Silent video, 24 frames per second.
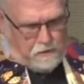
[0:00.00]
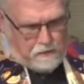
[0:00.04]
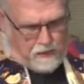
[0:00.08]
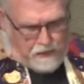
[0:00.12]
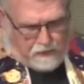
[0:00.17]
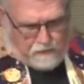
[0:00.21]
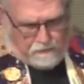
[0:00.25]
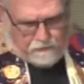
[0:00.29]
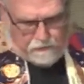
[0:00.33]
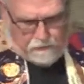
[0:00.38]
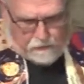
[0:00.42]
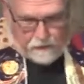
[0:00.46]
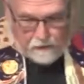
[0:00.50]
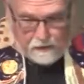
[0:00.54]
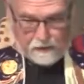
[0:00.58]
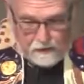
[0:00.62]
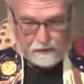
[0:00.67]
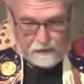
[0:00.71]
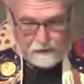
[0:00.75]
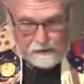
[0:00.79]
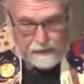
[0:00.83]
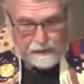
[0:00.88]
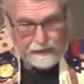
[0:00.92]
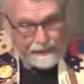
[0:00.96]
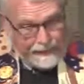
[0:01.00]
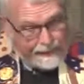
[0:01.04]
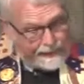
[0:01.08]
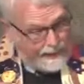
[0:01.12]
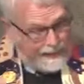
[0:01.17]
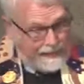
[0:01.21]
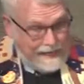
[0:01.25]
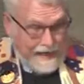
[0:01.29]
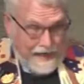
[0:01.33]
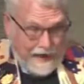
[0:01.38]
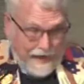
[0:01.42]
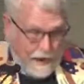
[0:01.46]
rainforest
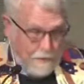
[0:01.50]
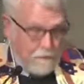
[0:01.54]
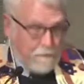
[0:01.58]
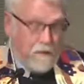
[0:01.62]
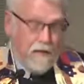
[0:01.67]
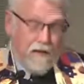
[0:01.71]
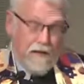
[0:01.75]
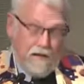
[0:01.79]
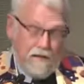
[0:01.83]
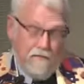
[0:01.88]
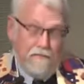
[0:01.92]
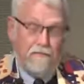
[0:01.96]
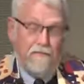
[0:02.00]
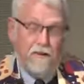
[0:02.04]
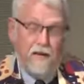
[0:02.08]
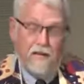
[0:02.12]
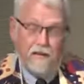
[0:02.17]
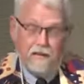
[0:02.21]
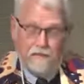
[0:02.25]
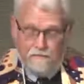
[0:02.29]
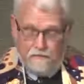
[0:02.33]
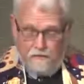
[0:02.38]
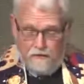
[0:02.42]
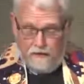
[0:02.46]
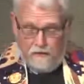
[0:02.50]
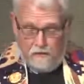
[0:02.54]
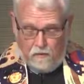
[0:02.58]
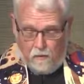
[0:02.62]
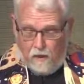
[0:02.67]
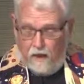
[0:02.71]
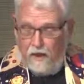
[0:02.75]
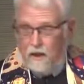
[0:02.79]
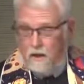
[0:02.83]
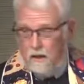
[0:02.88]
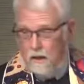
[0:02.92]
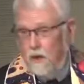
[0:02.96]
can happen effectively and
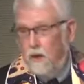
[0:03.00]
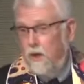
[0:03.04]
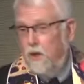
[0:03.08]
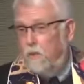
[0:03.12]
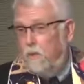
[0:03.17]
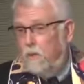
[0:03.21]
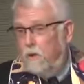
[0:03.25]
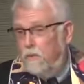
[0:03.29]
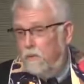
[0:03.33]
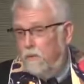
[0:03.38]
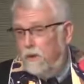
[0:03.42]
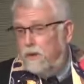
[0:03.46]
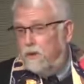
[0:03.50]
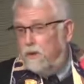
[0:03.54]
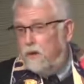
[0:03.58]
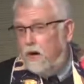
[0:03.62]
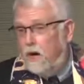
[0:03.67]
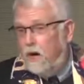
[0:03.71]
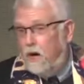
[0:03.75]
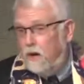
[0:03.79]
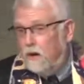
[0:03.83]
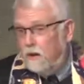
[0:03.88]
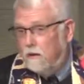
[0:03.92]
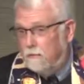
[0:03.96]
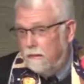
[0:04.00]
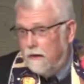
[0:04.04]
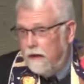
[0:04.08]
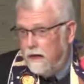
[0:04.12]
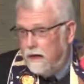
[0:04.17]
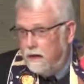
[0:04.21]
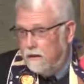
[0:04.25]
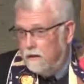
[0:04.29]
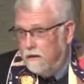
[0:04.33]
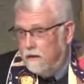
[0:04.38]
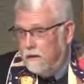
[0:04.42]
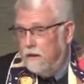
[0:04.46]
well. When we talk
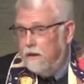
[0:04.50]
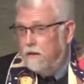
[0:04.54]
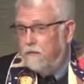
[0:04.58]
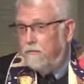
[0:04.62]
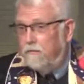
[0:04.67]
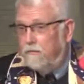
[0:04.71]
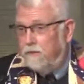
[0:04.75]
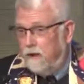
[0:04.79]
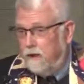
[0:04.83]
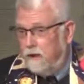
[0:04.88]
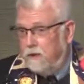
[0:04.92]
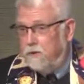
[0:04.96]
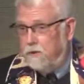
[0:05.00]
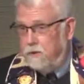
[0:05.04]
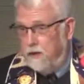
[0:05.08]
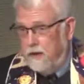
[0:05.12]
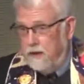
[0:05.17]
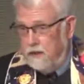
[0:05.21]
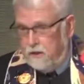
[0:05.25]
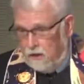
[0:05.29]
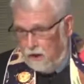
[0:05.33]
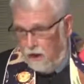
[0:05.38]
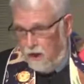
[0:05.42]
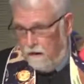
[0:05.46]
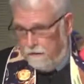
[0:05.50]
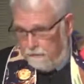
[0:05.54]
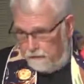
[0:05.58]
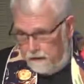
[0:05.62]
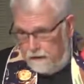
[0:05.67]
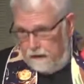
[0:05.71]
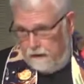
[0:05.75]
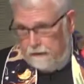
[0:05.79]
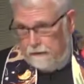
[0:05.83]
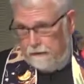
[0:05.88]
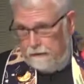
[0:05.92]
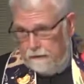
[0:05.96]
about fair trade
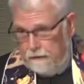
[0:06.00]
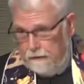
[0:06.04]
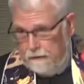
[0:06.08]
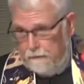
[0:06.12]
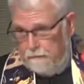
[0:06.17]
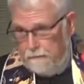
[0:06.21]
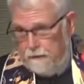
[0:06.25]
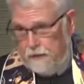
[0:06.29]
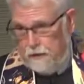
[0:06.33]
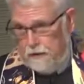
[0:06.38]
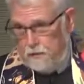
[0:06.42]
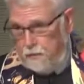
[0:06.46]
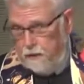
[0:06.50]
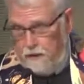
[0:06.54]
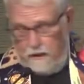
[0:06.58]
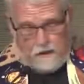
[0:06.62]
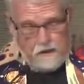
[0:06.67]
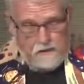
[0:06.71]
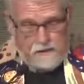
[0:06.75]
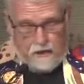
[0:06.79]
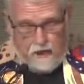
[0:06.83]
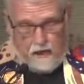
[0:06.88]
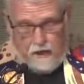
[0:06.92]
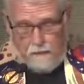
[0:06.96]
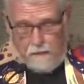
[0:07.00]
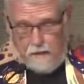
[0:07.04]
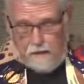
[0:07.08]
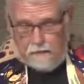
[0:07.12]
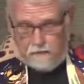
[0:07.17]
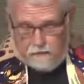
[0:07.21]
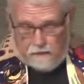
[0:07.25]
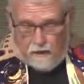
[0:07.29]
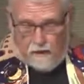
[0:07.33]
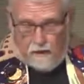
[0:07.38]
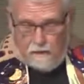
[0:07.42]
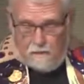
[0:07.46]
coffee, that's where it's coming
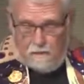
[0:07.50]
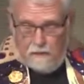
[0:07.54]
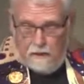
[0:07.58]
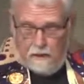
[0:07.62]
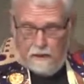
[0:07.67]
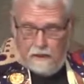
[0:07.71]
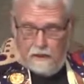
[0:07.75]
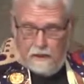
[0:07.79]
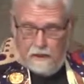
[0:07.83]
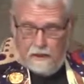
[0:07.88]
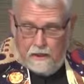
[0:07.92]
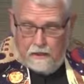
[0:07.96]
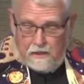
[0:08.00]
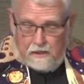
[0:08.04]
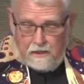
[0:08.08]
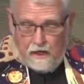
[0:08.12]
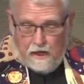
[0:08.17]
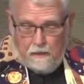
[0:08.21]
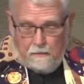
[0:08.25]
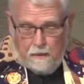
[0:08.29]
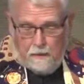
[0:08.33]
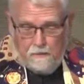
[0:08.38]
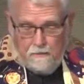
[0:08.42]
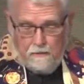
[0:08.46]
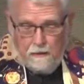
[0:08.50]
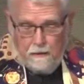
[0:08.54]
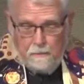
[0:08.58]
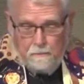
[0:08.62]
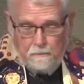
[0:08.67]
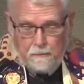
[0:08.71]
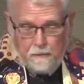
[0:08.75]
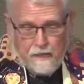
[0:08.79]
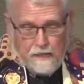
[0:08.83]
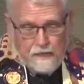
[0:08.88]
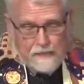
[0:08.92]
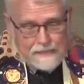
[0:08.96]
from. It's coming from
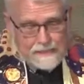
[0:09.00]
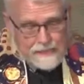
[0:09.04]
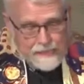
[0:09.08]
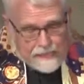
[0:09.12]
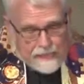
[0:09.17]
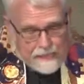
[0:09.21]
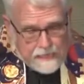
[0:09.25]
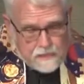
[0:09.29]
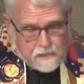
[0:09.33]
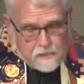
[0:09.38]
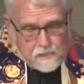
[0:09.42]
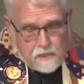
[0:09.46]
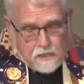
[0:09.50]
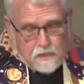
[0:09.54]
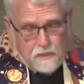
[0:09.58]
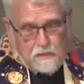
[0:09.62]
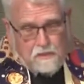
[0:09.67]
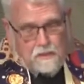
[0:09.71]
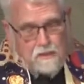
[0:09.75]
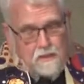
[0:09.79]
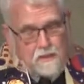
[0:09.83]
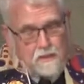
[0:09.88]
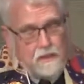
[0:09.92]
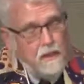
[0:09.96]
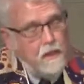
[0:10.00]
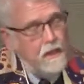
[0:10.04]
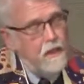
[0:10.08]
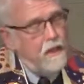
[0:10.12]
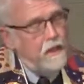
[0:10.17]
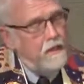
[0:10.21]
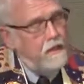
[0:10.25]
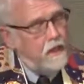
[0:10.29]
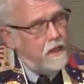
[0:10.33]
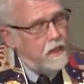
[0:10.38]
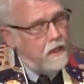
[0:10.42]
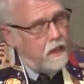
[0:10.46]
plantations
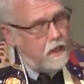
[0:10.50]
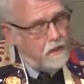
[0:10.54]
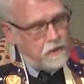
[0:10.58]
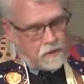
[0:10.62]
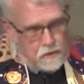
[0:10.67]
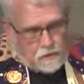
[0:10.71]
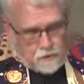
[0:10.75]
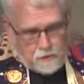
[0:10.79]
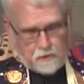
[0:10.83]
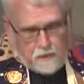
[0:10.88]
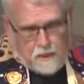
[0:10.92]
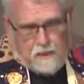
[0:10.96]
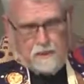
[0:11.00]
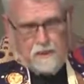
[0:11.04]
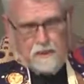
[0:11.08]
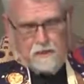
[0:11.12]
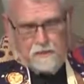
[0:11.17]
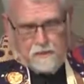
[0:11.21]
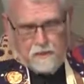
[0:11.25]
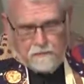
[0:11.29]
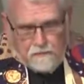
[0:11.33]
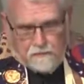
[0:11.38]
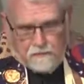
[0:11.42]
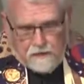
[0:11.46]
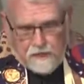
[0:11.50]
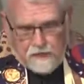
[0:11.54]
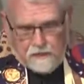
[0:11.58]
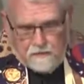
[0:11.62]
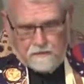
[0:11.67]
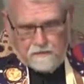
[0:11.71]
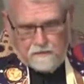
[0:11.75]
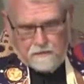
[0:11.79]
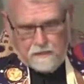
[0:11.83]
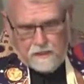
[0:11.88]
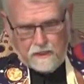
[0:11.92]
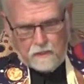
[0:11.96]
that are doing this
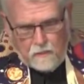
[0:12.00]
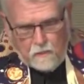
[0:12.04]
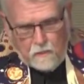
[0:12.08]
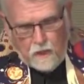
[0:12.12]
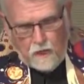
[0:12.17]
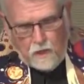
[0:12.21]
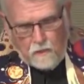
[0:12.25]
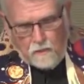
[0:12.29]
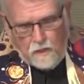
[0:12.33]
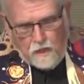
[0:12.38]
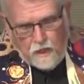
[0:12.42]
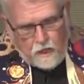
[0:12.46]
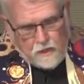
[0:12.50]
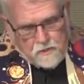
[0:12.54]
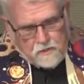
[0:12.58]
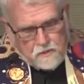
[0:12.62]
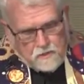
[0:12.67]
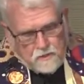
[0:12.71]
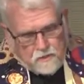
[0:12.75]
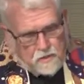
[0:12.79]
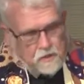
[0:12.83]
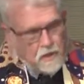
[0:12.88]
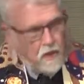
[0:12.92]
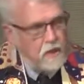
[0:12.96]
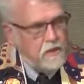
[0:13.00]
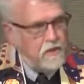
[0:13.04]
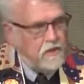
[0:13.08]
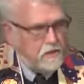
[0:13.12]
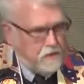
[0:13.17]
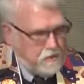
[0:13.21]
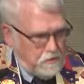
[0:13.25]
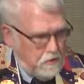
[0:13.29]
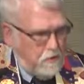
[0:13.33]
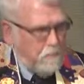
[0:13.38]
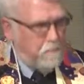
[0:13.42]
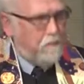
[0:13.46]
effectively and well. We also saw
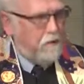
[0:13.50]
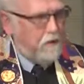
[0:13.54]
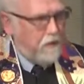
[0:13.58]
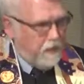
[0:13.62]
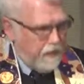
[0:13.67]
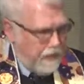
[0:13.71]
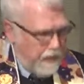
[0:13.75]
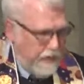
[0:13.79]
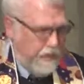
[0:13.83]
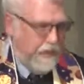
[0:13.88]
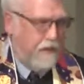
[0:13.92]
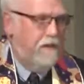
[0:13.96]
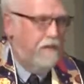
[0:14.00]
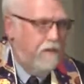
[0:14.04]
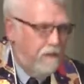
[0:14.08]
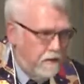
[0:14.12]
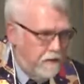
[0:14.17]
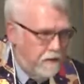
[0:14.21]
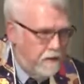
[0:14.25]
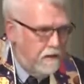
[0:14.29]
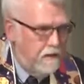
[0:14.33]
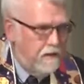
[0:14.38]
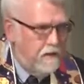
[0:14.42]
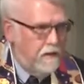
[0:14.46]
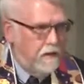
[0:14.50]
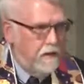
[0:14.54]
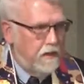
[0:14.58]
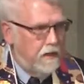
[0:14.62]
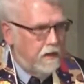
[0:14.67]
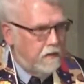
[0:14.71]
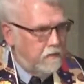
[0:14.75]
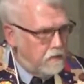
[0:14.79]
stripped land that